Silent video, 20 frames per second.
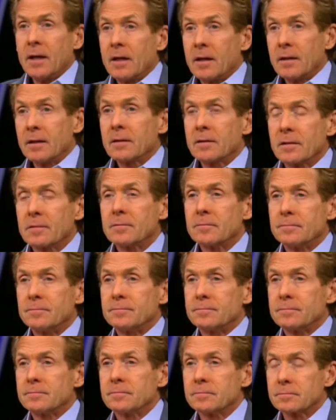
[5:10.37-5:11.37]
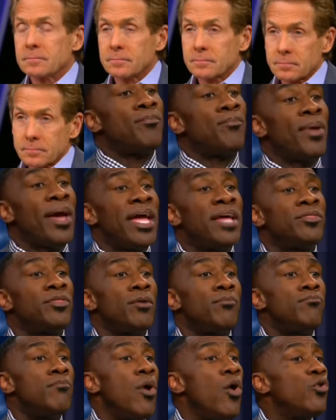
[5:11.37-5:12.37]
Well, the Jets can pay
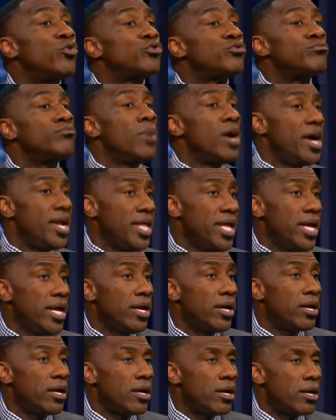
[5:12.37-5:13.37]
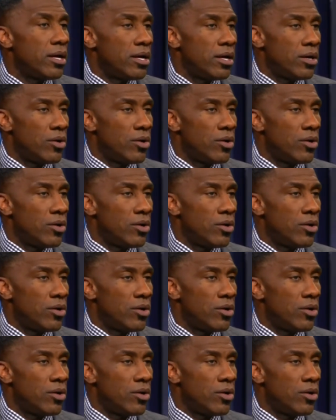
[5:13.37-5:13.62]
the most money. Yeah.